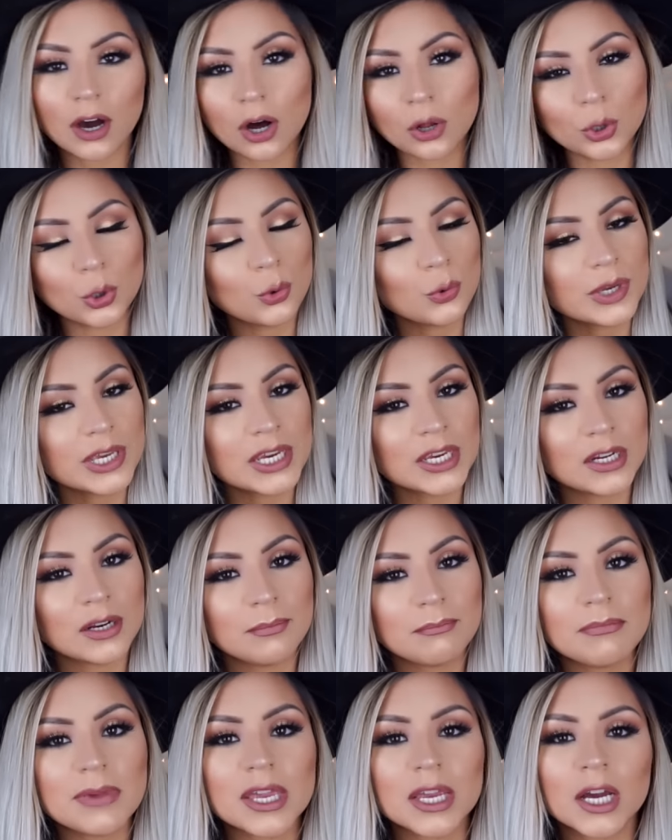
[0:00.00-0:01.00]

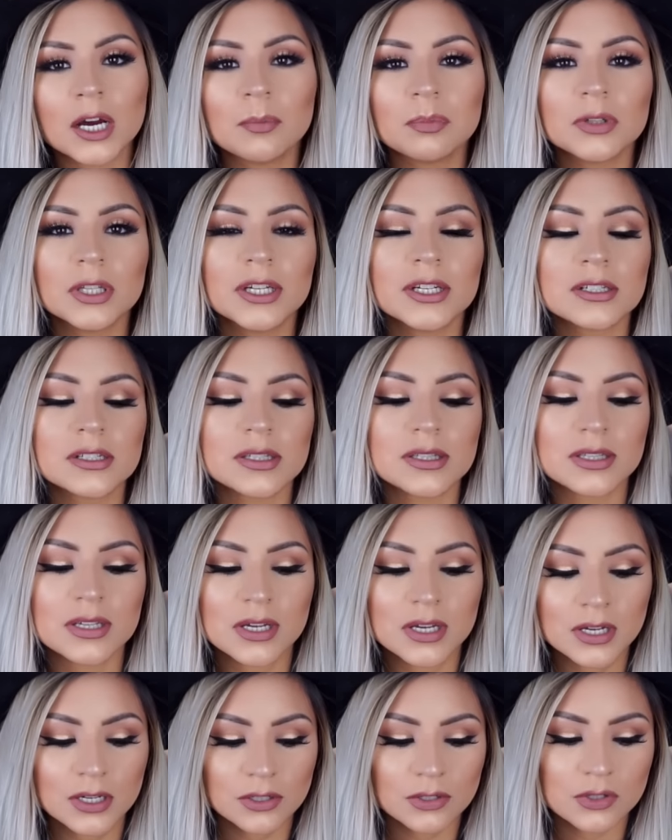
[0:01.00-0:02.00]
Halloween makeup looks.
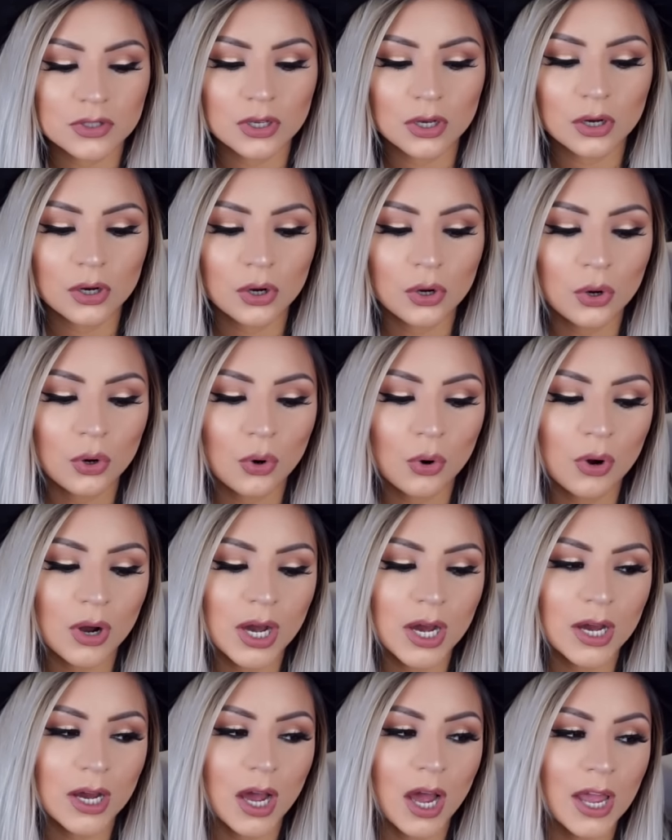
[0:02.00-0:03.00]
So
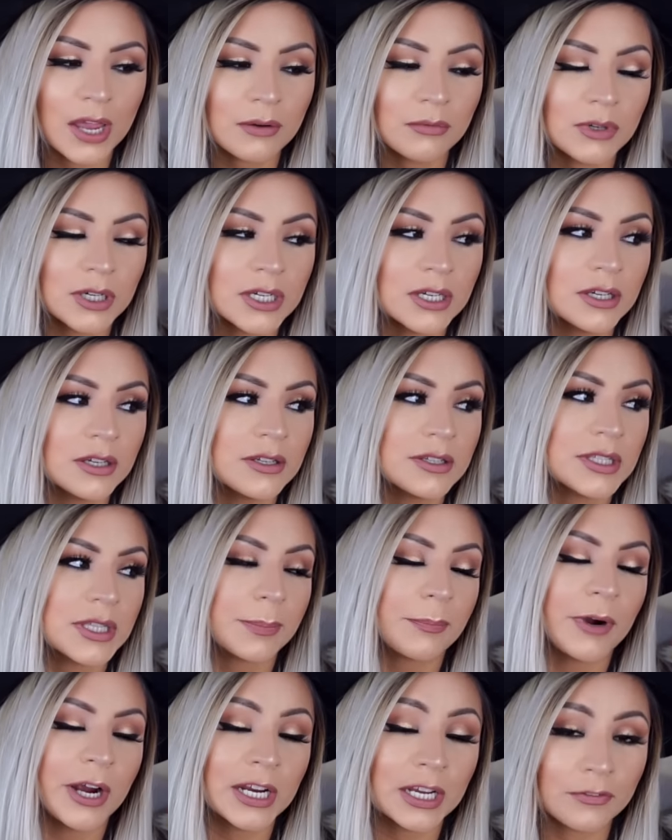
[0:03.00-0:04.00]
uh, I was
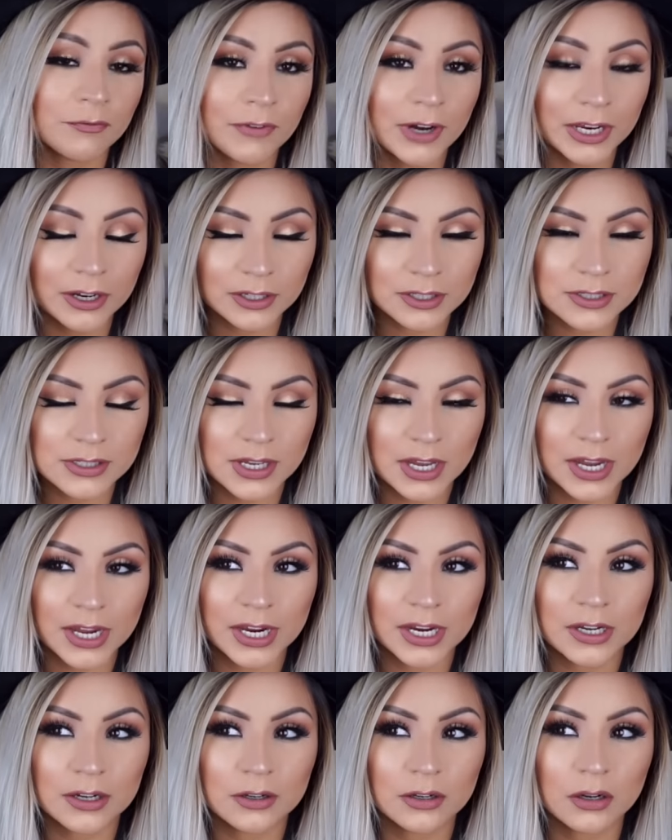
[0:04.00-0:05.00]
the Bride of
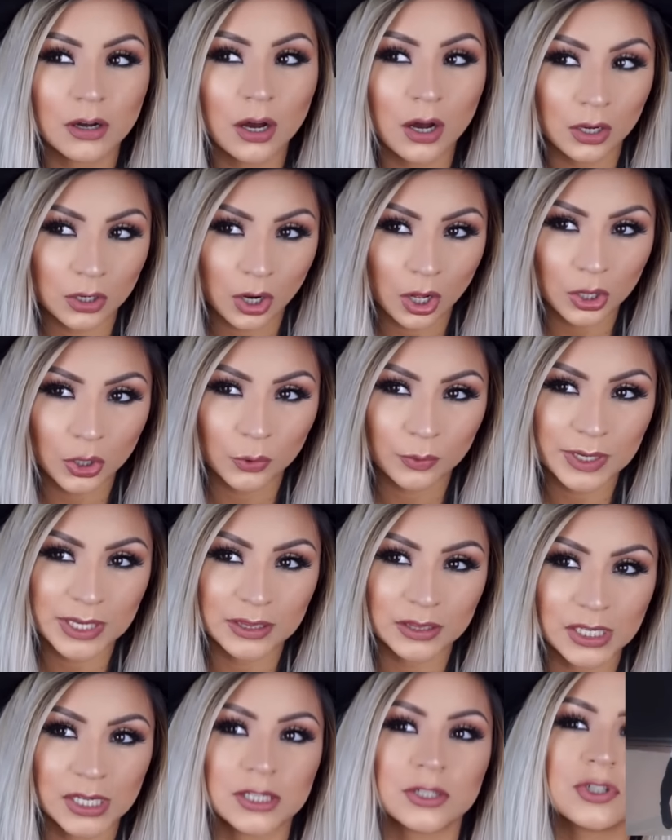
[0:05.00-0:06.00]
Frankenstein on
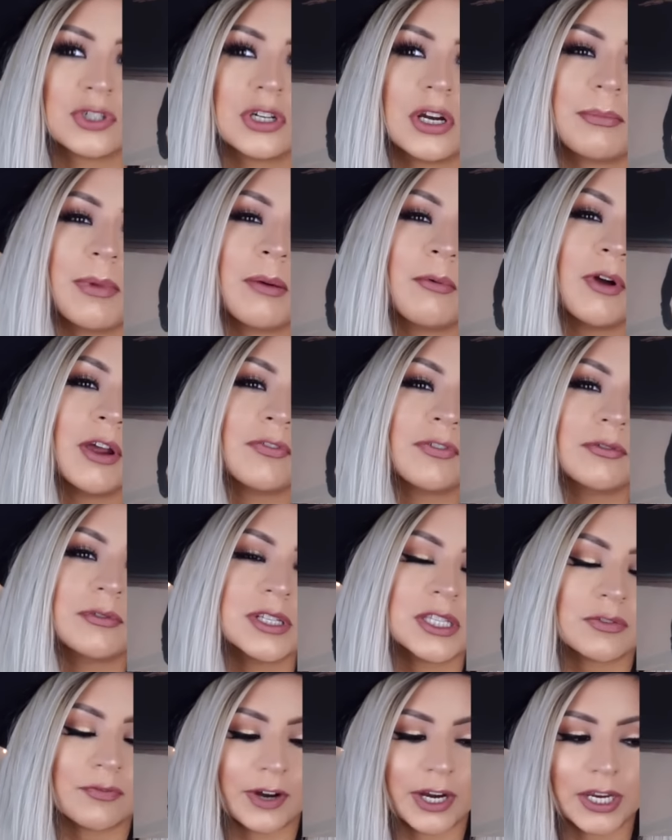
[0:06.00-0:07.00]
Halloween last year. My boyfriend
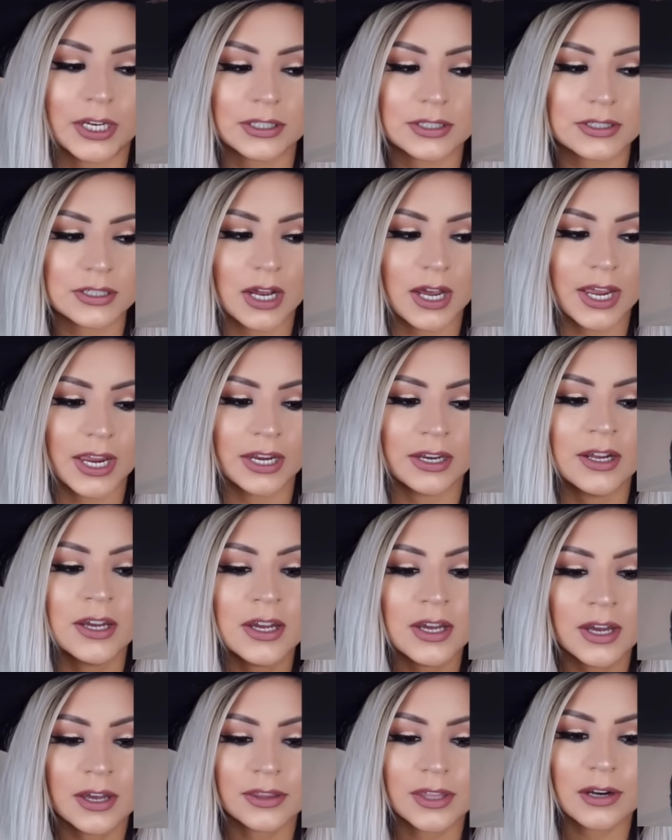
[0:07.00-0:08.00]
was Frankenstein.
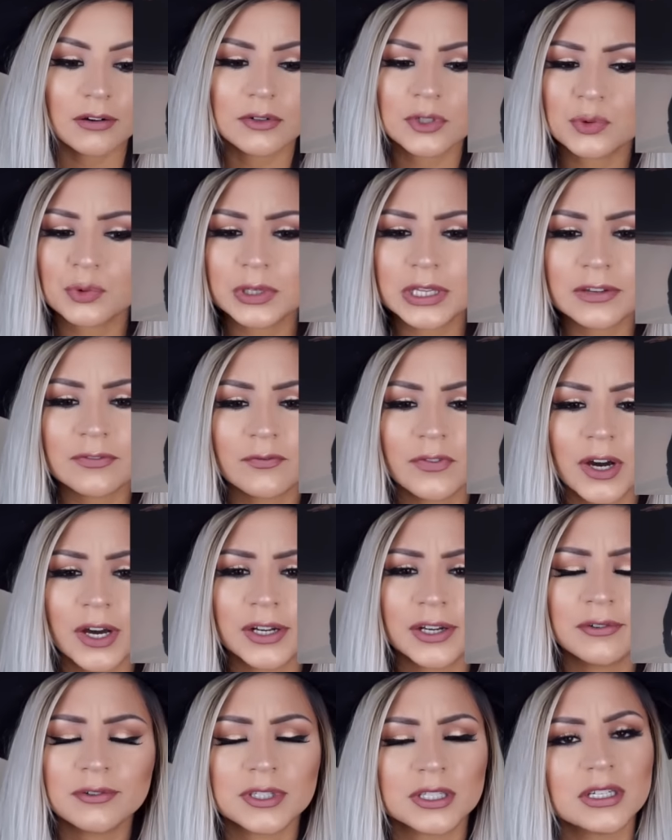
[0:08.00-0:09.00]
That was really
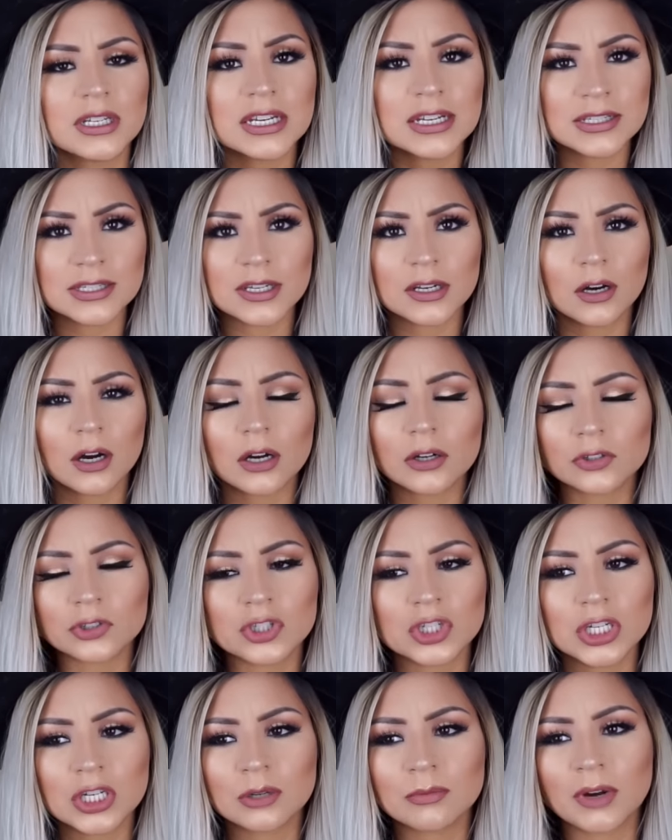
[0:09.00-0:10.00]
fun. It was an easy
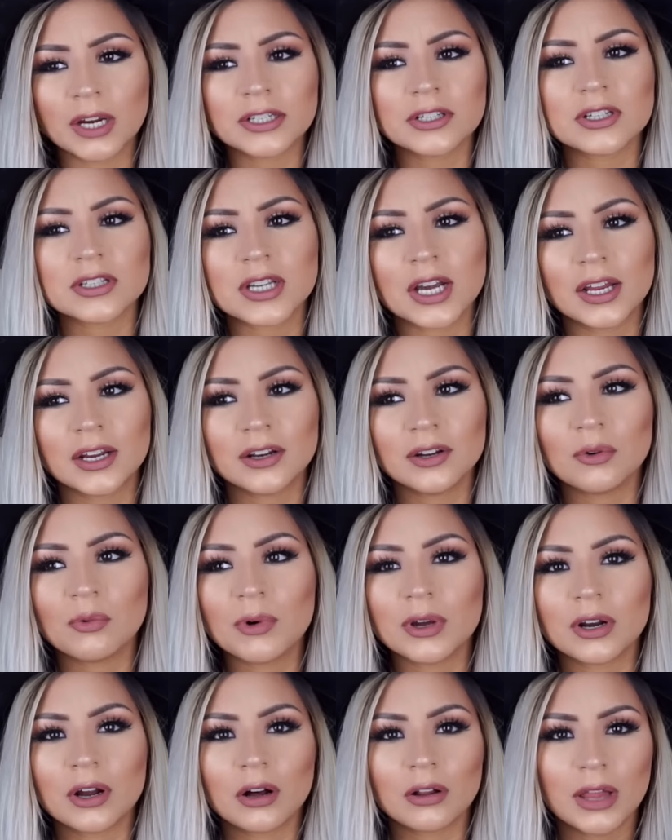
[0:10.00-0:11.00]
costume. I just kind of
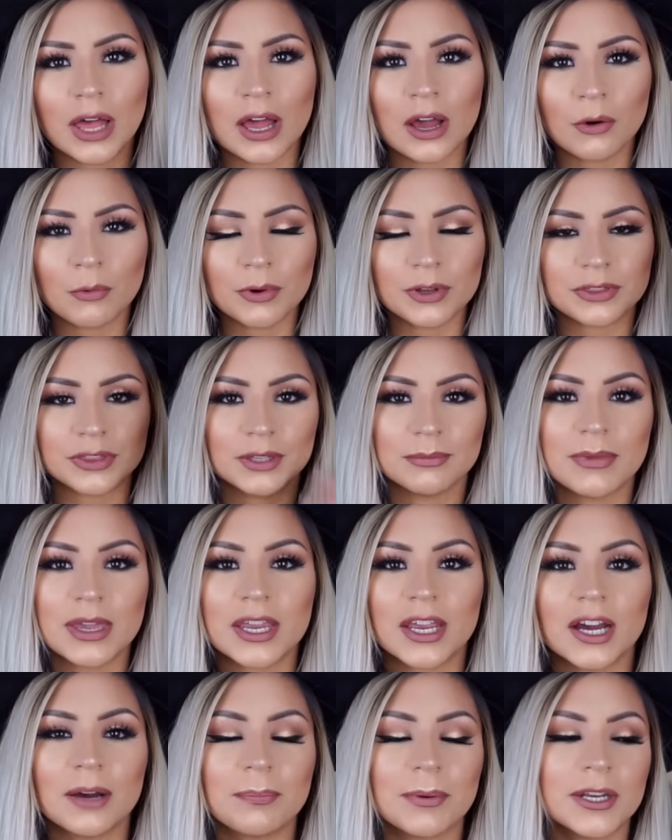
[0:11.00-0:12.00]
went all out with the
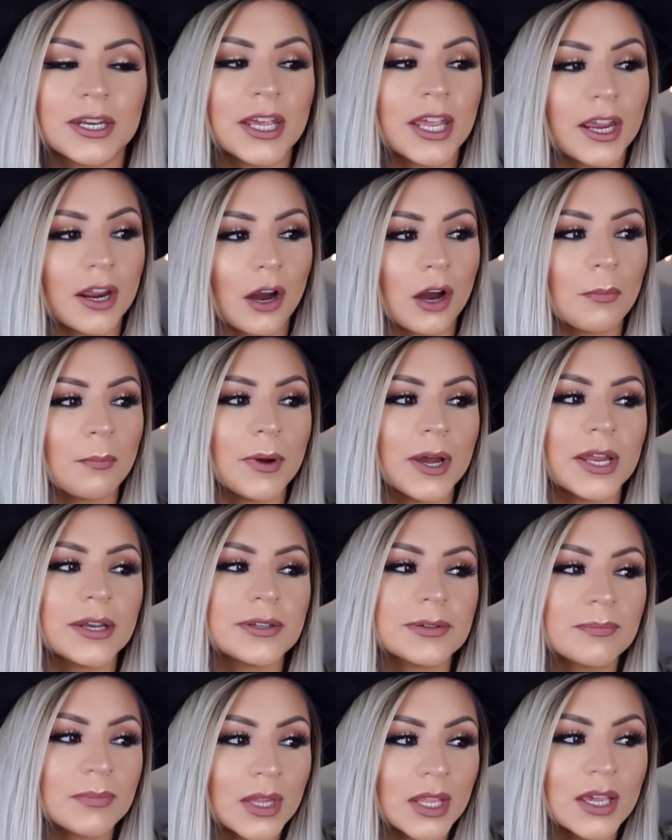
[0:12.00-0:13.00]
makeup and hair,
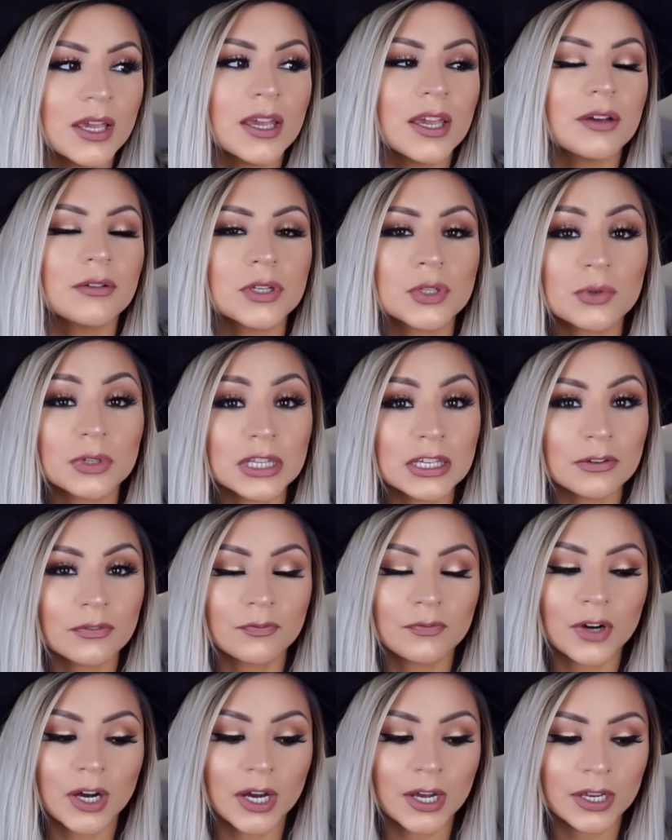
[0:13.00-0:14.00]
but it was really
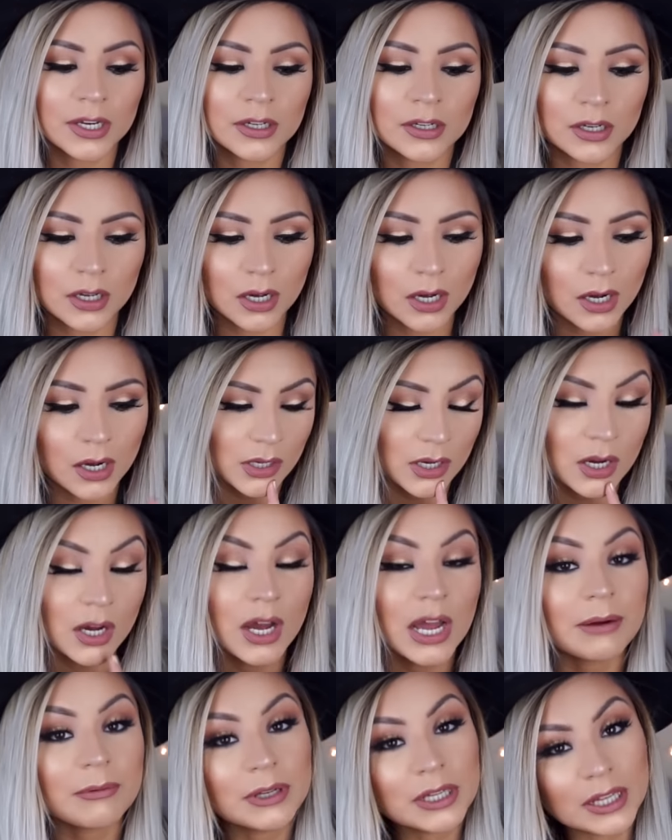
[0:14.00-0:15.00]
fun. Uh,
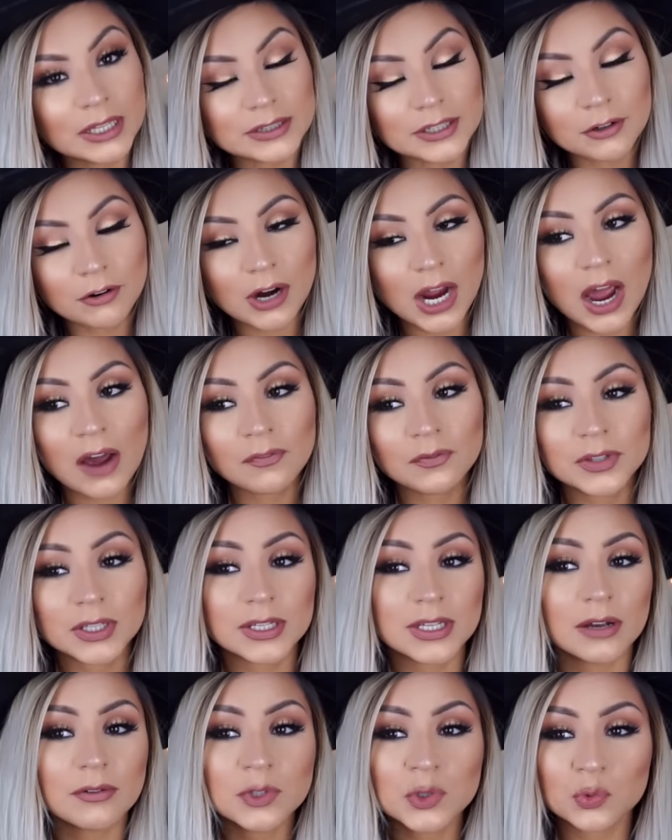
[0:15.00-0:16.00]
I really like the craft
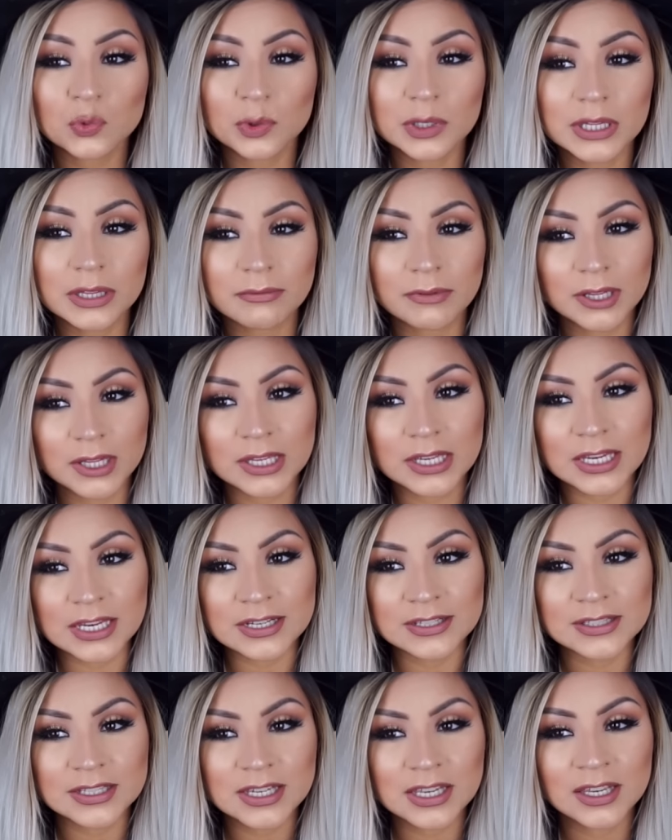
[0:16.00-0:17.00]
because that was really, really
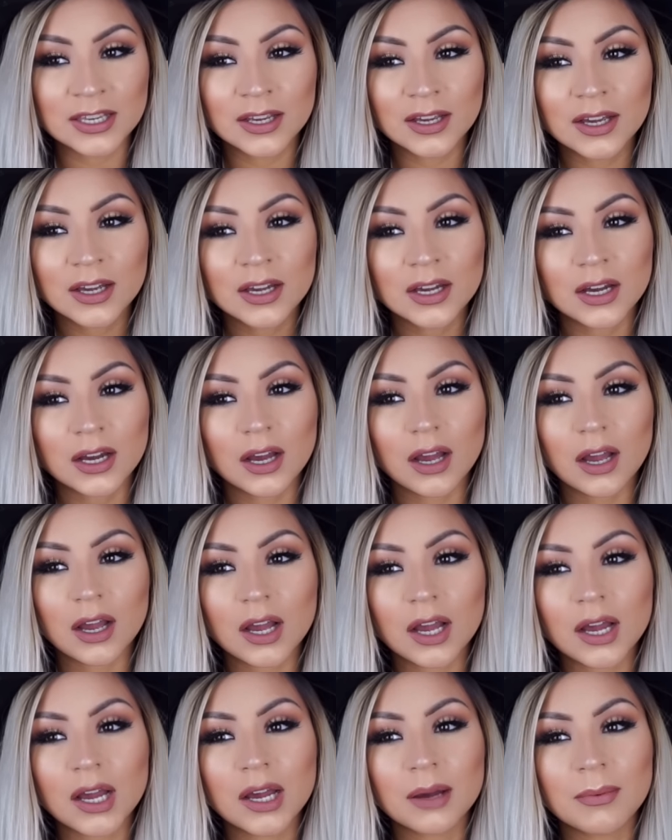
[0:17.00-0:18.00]
easy.
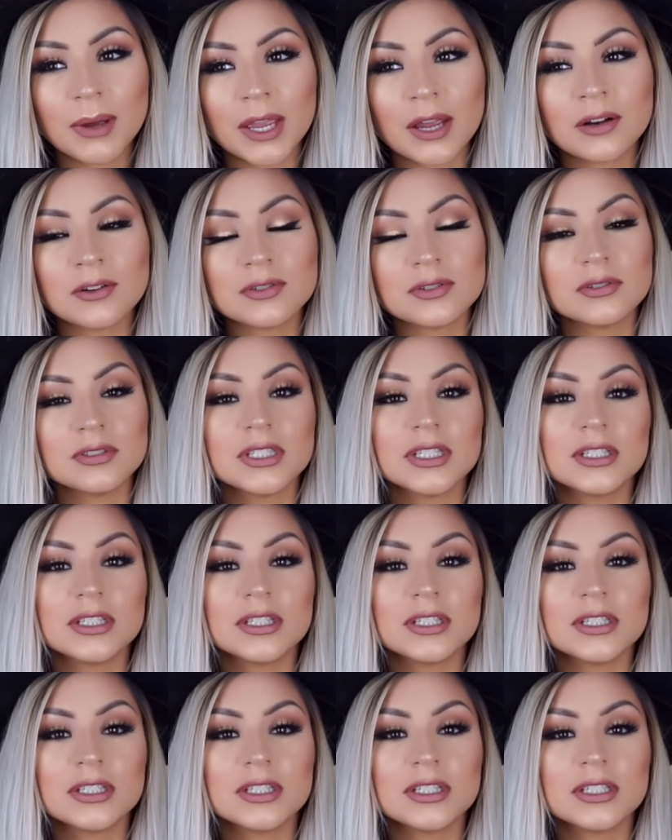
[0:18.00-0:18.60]
Um, I also